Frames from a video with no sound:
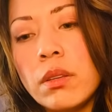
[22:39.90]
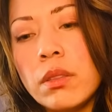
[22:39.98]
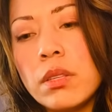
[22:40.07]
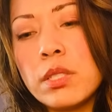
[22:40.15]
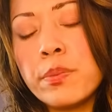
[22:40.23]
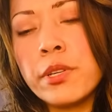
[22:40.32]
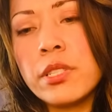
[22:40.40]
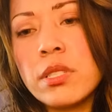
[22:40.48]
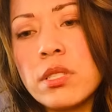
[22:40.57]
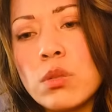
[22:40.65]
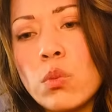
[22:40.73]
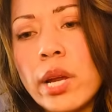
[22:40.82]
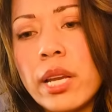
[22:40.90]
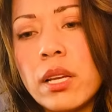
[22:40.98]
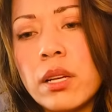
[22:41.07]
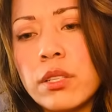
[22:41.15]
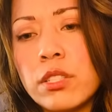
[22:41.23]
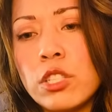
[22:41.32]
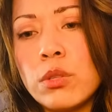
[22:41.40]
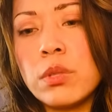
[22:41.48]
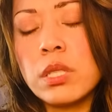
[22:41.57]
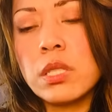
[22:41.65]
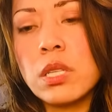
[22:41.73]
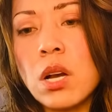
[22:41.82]
This person's waiting on you
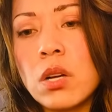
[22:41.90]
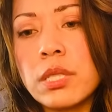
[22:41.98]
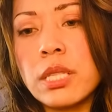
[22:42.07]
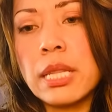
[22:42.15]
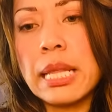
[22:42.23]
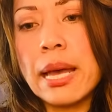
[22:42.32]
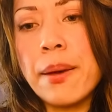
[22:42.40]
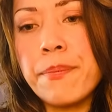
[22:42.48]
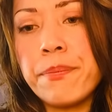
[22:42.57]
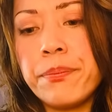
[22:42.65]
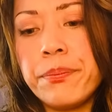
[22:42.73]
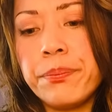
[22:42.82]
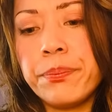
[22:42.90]
to talk to them.